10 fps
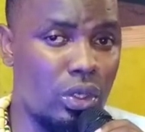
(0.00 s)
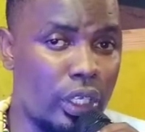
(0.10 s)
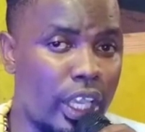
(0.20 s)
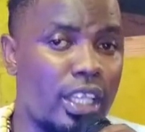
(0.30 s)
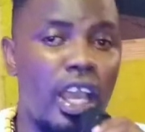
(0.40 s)

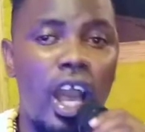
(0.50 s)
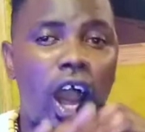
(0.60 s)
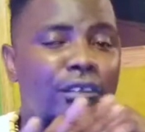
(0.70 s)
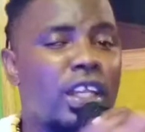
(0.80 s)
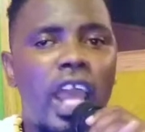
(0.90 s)
Okay?
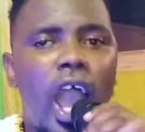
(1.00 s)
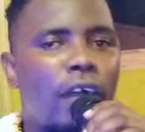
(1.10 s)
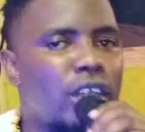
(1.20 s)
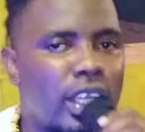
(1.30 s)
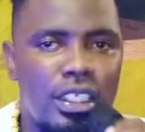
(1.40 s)
After that,
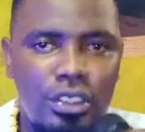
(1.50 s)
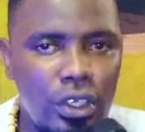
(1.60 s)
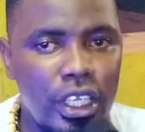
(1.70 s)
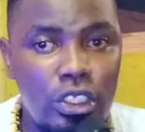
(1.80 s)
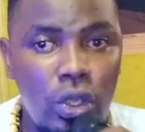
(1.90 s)
everything is
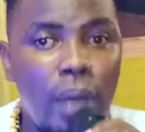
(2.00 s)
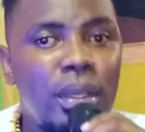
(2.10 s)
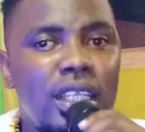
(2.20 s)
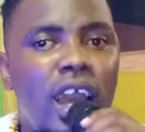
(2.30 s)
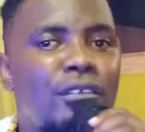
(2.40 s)
okay. So I
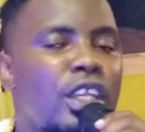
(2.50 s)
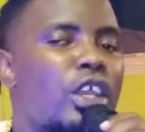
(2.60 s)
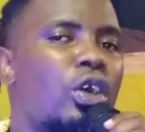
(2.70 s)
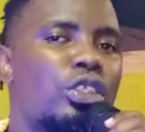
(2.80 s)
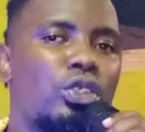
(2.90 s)
make that
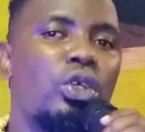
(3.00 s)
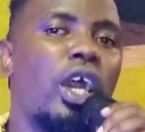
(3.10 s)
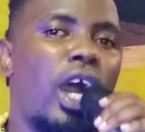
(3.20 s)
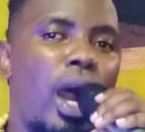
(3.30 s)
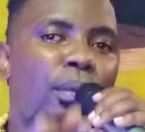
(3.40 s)
video on you.
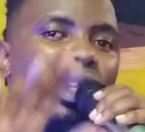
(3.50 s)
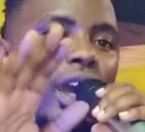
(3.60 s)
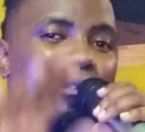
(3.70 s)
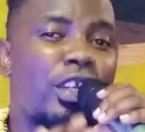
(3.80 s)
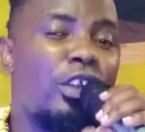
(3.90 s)
I make
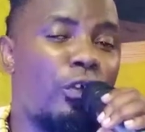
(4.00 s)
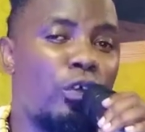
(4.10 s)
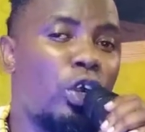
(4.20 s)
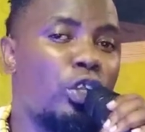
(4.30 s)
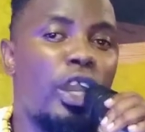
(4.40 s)
that video
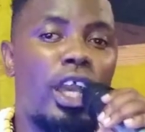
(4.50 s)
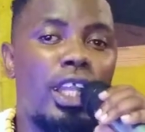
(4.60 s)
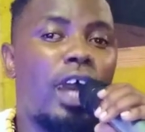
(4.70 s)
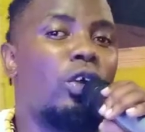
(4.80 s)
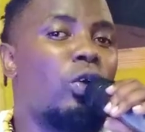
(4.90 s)
for you,
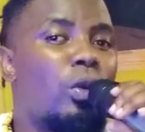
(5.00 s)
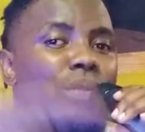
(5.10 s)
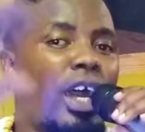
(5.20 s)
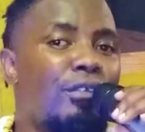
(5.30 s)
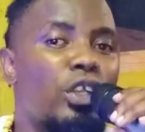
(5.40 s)
and I hope
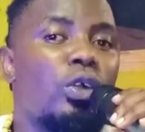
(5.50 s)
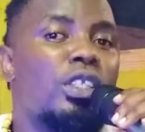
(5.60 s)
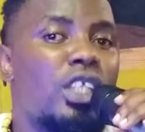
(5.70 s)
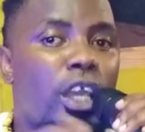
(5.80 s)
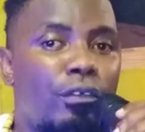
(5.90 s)
that video
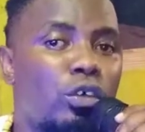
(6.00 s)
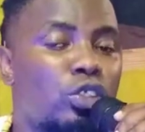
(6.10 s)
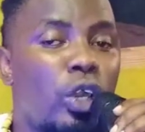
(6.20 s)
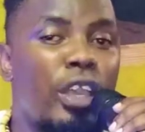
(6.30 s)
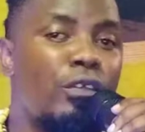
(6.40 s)
is helpful.
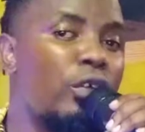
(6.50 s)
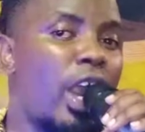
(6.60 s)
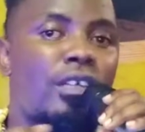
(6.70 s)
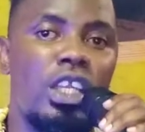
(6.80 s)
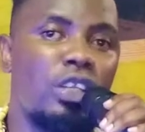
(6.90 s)
So if you
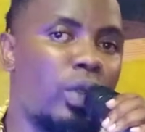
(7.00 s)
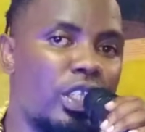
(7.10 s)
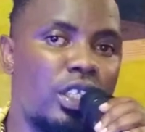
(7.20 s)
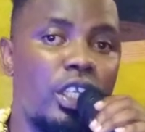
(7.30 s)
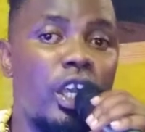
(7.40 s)
have any
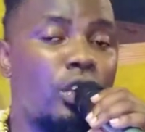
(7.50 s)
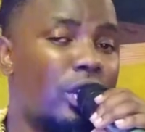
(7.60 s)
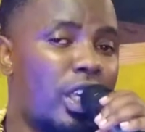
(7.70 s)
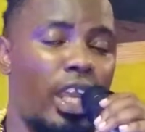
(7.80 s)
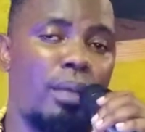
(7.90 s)
question,
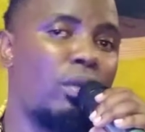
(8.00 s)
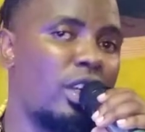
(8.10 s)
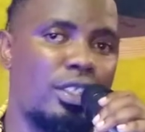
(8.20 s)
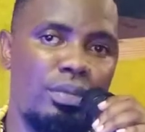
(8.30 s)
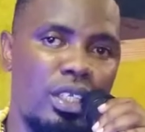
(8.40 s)
you can
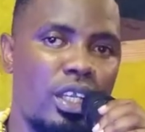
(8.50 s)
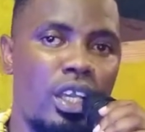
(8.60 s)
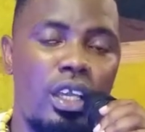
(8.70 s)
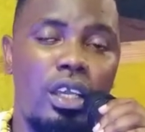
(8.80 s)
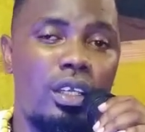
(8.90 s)
inbox me
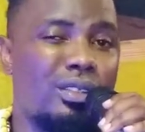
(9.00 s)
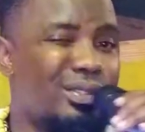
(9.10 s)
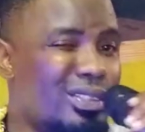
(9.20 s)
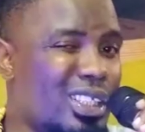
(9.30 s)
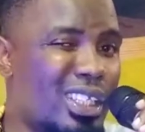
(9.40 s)

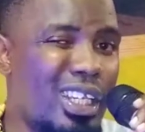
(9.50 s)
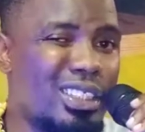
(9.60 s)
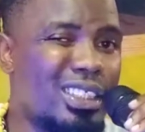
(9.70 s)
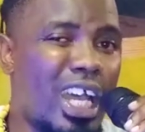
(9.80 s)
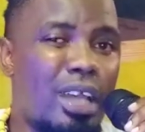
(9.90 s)

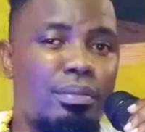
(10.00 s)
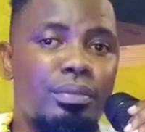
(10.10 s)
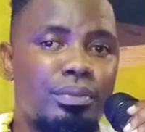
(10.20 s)
anytime.